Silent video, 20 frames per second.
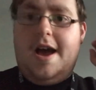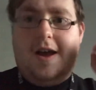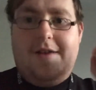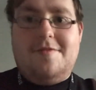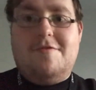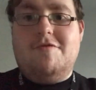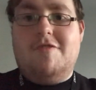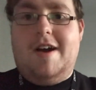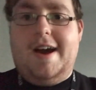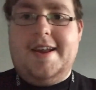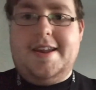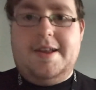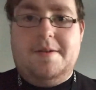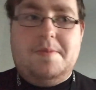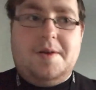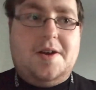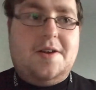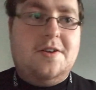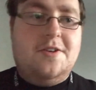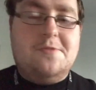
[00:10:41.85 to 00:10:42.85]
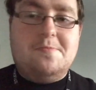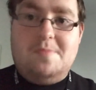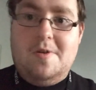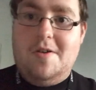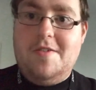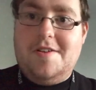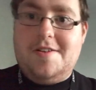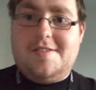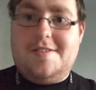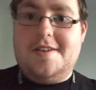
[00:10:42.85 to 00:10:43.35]
have a ride there because
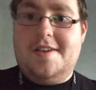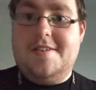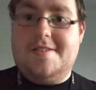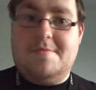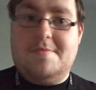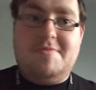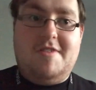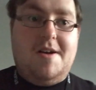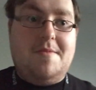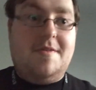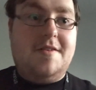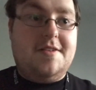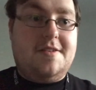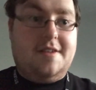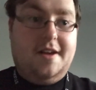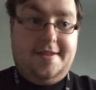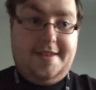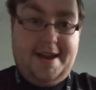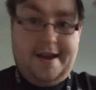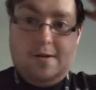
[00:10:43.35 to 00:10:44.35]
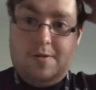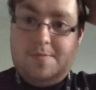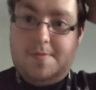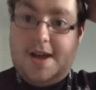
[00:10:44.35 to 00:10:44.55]
Boris is the Prime Minister now.